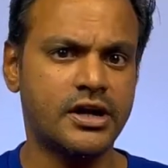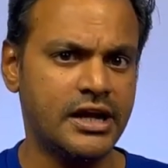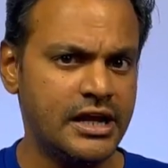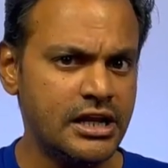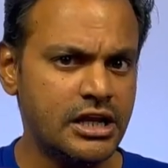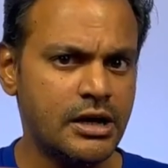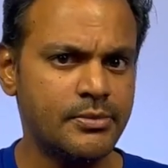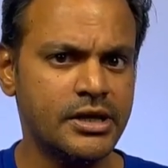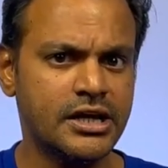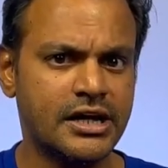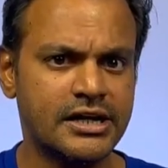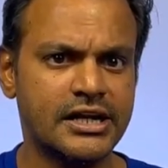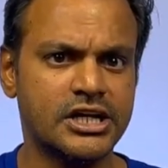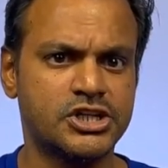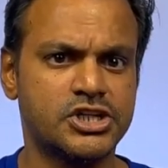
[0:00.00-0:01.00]
incoming
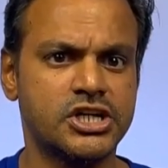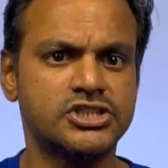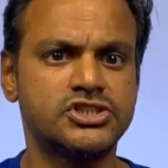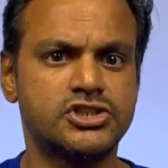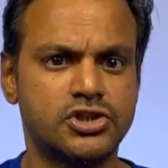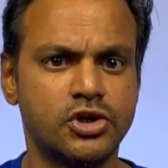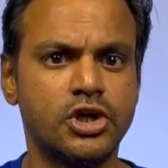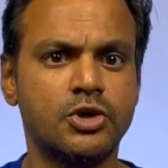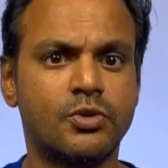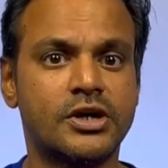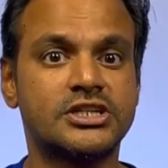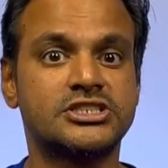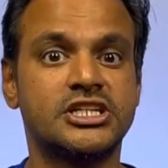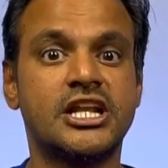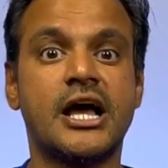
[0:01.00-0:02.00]
connections to your
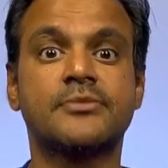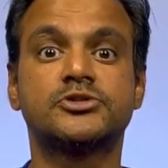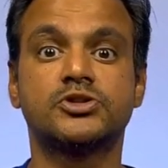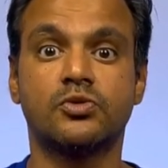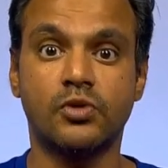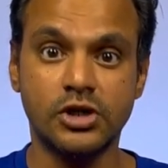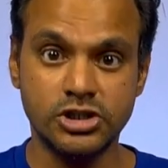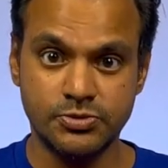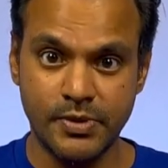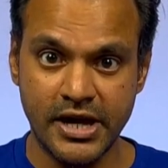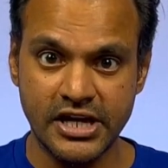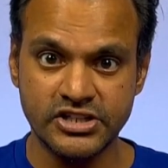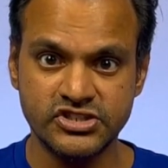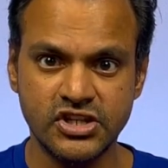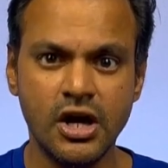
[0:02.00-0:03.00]
Synapse
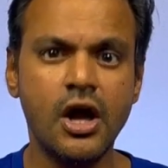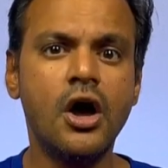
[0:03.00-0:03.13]
workspace,